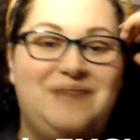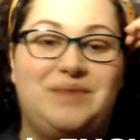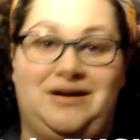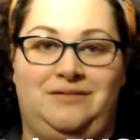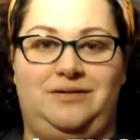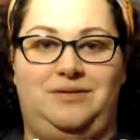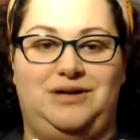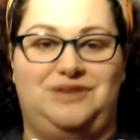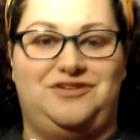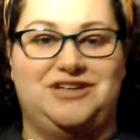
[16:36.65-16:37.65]
But I really
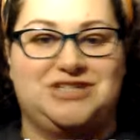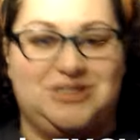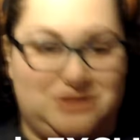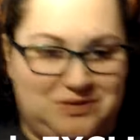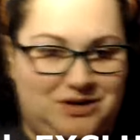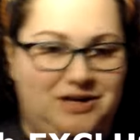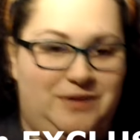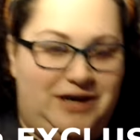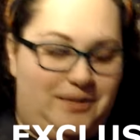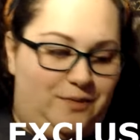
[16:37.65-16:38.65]
wanted to finish it, so we're gonna
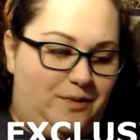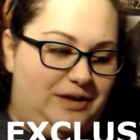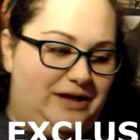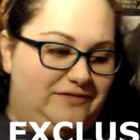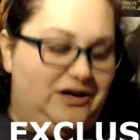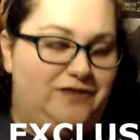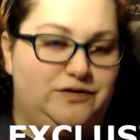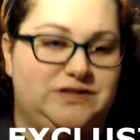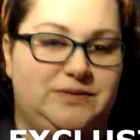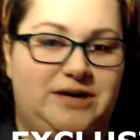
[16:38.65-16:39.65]
pick up where we left off
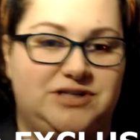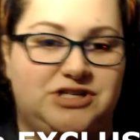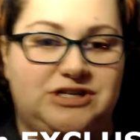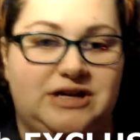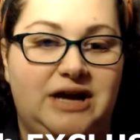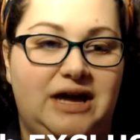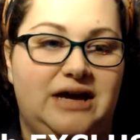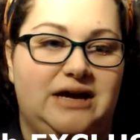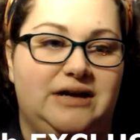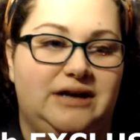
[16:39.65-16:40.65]
with Sebastian
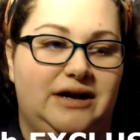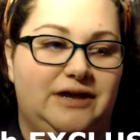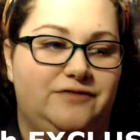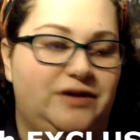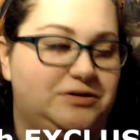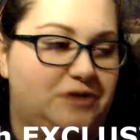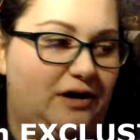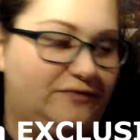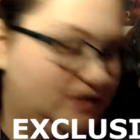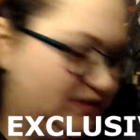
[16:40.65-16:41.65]
in Feldcroft.